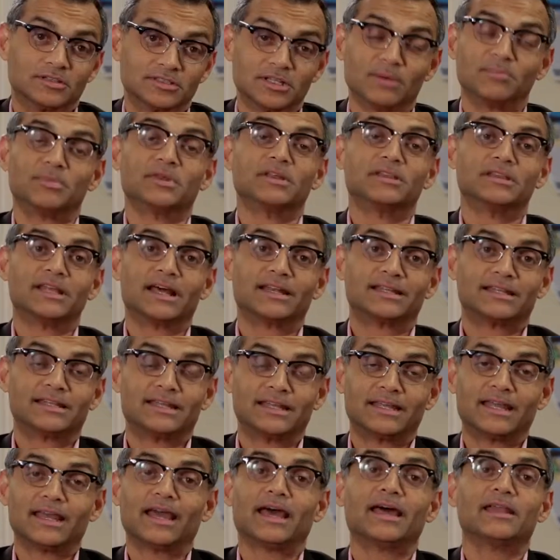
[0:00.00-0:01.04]
something that
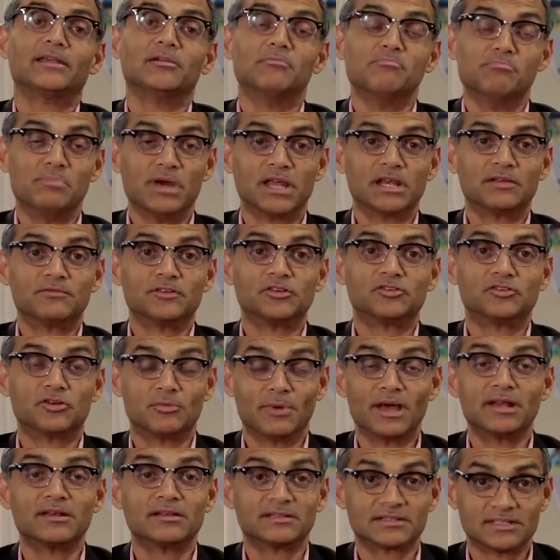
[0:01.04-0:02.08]
can benefit
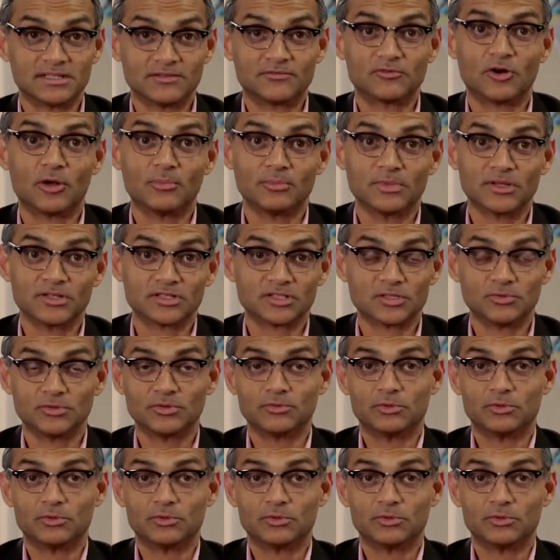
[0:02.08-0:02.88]
tremendously from this. So